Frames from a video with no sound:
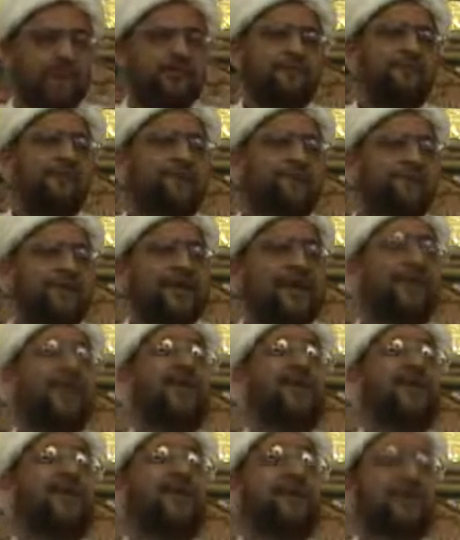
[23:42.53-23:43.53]
And from
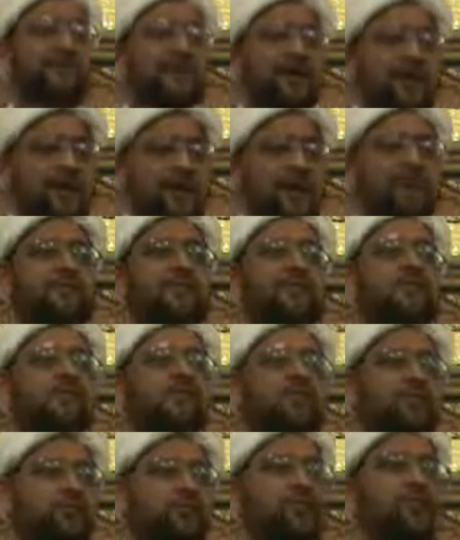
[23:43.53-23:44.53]
there her
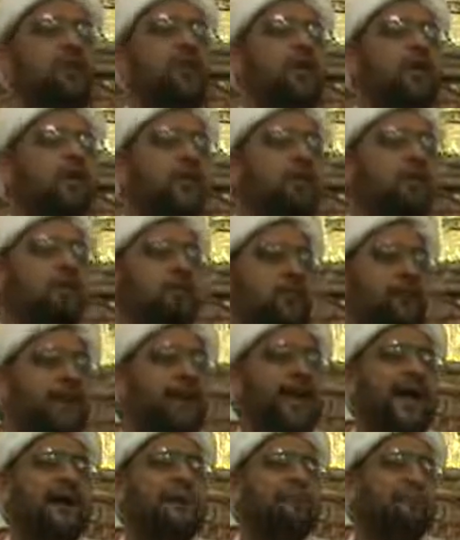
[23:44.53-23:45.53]
love grew
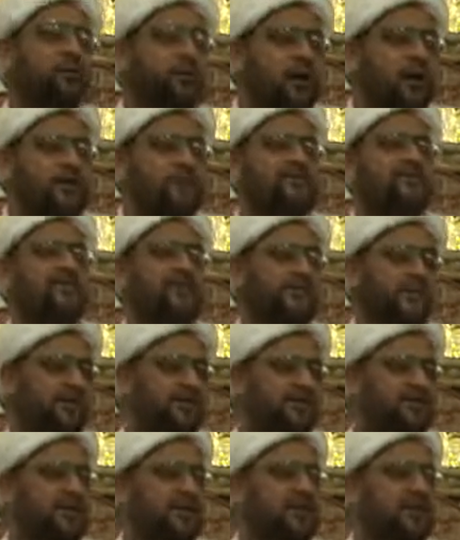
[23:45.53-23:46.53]
for that
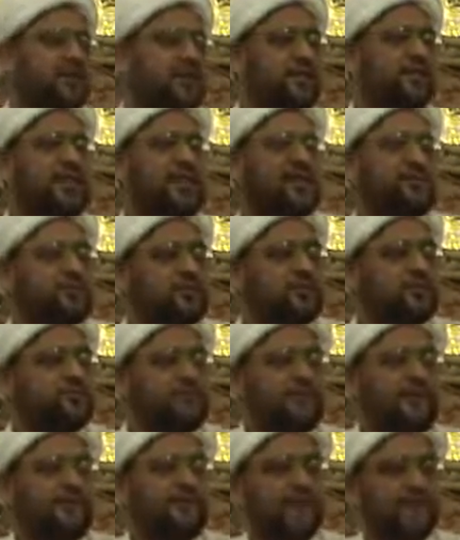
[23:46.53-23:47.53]
prophet that was
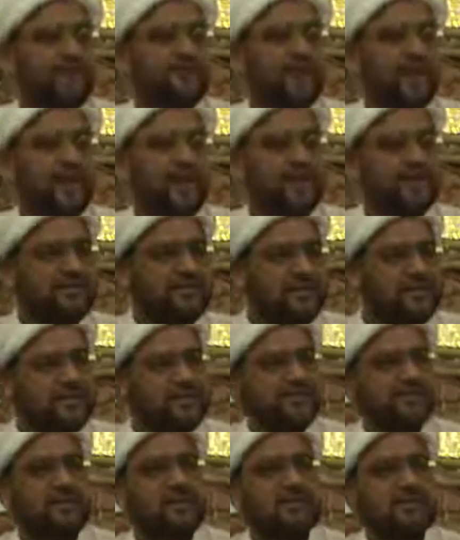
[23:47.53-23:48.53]
prophesied
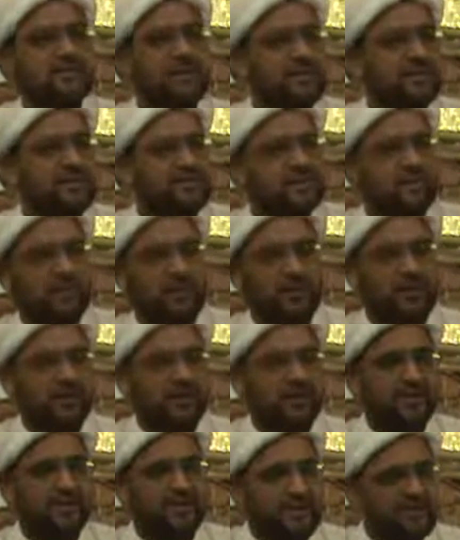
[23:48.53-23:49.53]
in Injil and
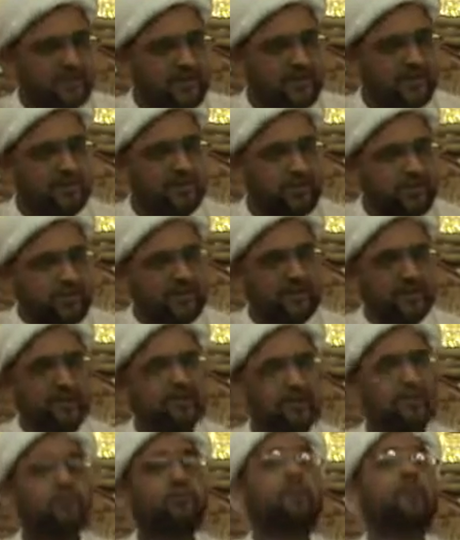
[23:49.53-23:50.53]
Torah. That she
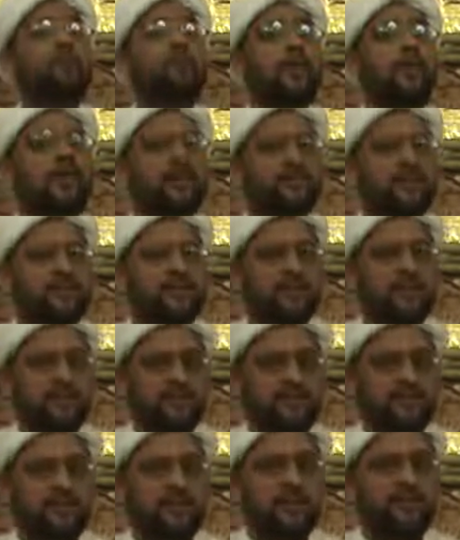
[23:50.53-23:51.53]
wanted to
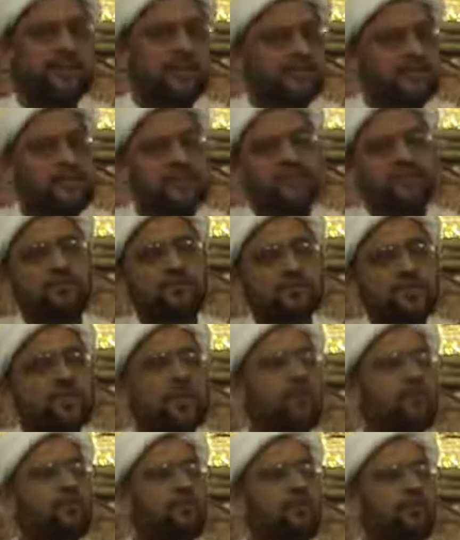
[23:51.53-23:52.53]
marry. That she
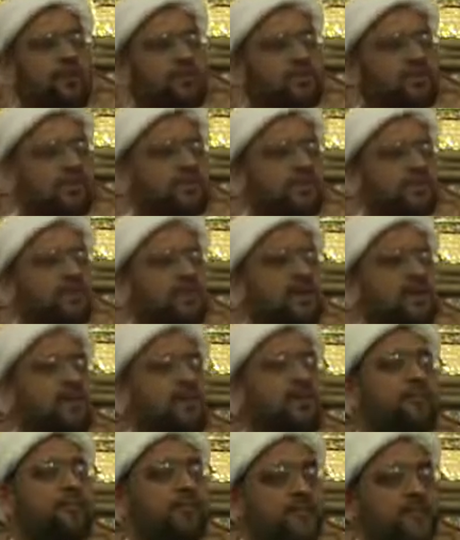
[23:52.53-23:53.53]
really wanted to
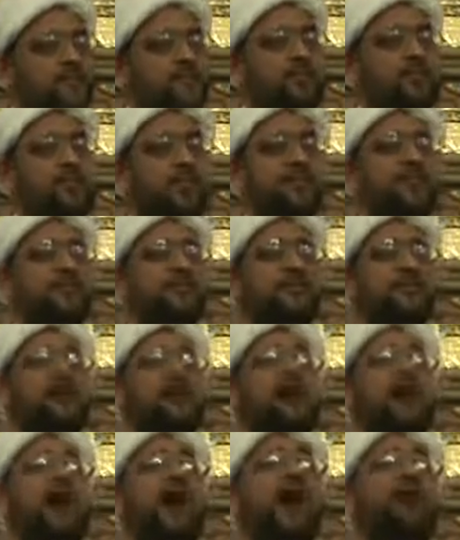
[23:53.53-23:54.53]
just be with and say
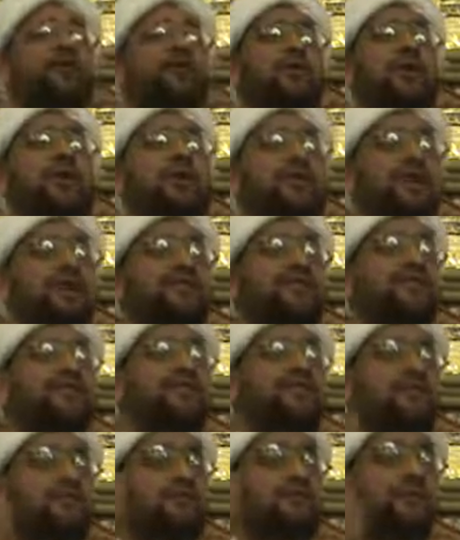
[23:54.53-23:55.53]
that how can I
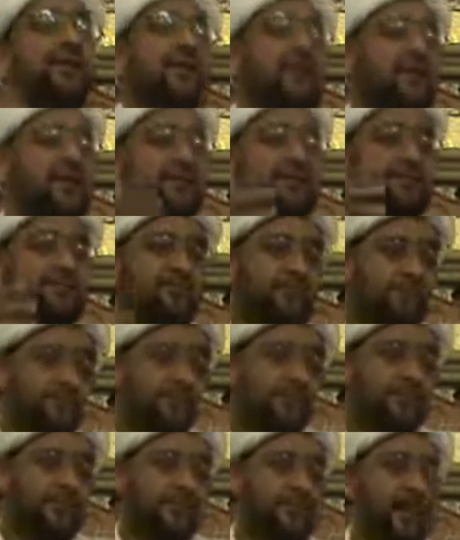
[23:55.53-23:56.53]
serve
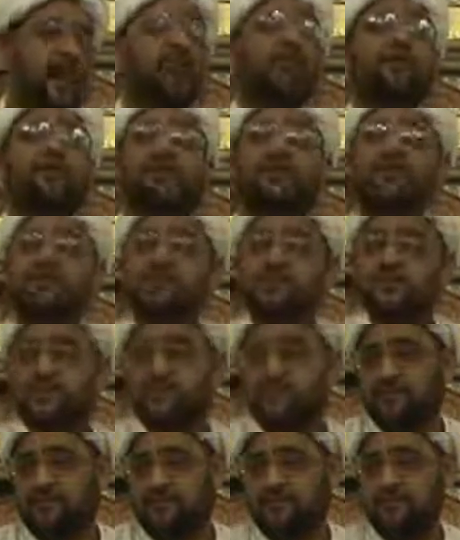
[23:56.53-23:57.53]
him? How can I
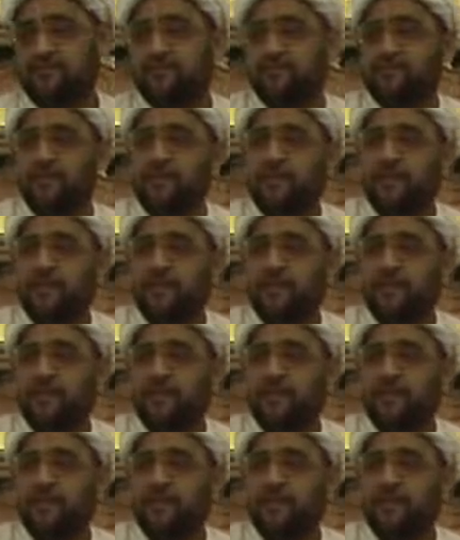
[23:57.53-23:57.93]
serve him?